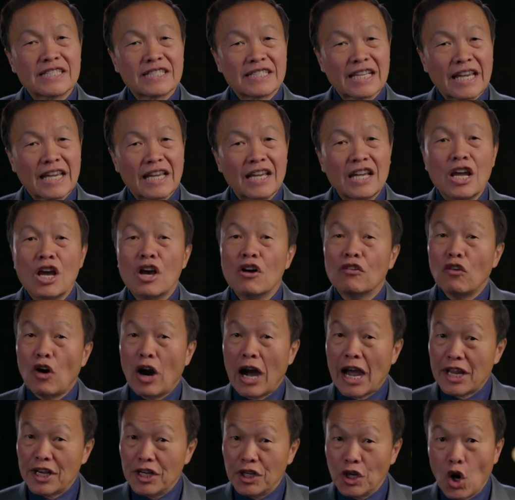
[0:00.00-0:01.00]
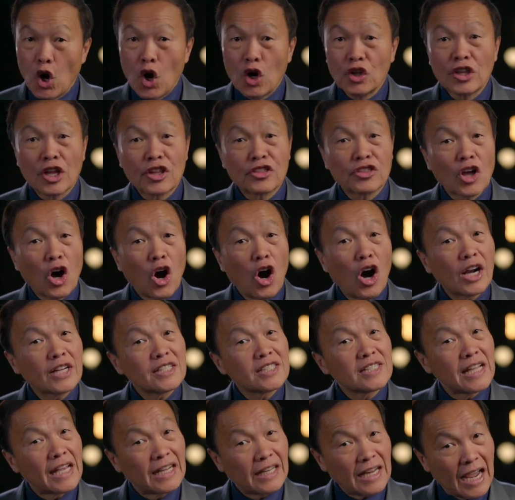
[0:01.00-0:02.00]
say, for I know the
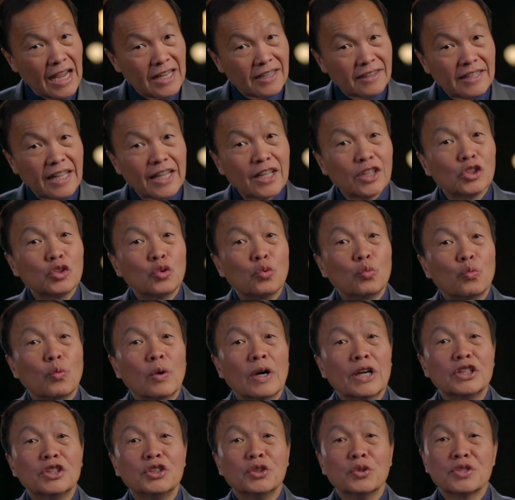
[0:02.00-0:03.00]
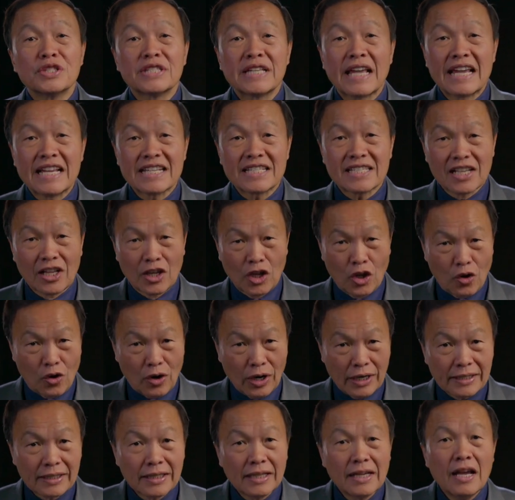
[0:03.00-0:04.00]
thoughts that I think toward you, says the Lord,